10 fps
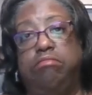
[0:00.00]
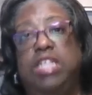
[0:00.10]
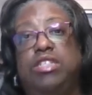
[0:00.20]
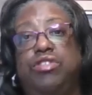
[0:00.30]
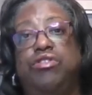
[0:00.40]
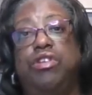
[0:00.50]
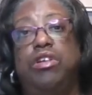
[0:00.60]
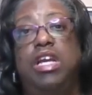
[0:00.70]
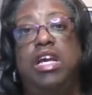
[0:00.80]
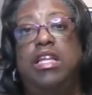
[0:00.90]
make
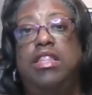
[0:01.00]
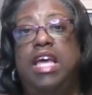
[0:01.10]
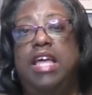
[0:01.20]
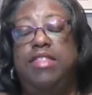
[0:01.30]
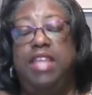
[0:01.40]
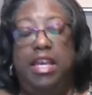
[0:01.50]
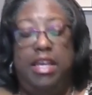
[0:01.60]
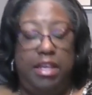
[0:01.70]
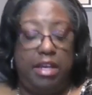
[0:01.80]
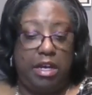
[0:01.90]
sure that
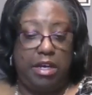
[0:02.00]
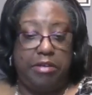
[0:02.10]
they